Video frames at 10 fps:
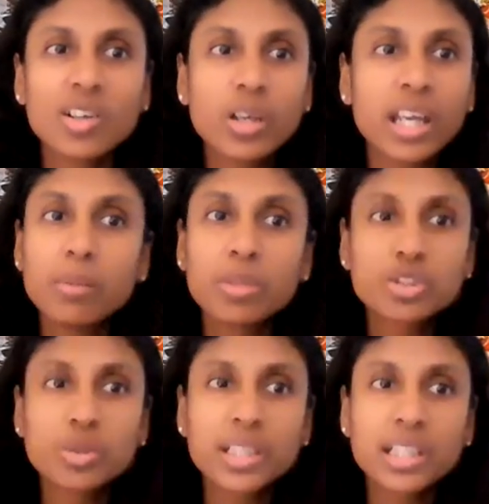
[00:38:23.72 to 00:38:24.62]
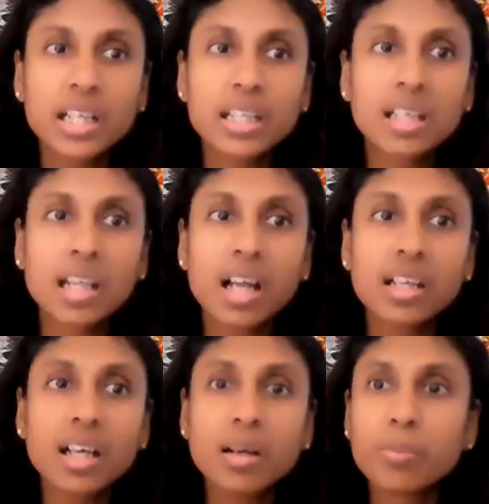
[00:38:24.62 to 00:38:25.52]
Okay, I'm assuming that
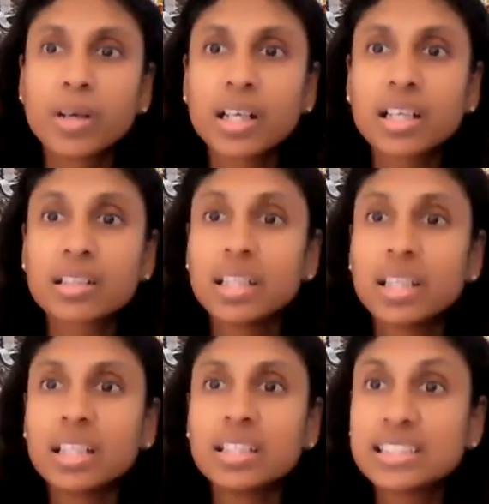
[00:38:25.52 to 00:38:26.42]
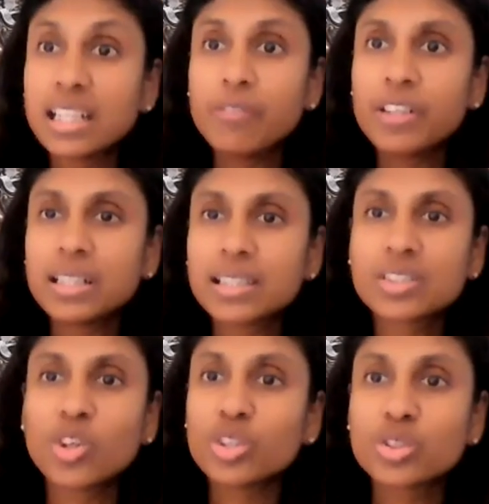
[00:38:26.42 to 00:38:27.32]
Rana Magar still feels
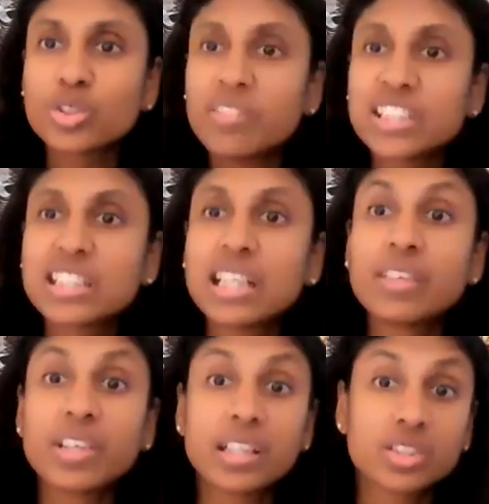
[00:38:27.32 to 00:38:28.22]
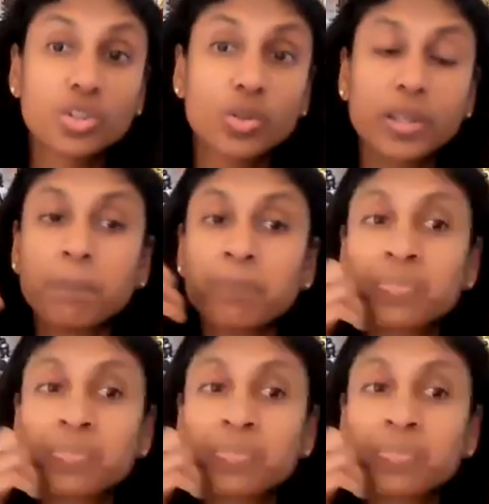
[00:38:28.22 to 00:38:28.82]
it's wrong, so I will still give a story.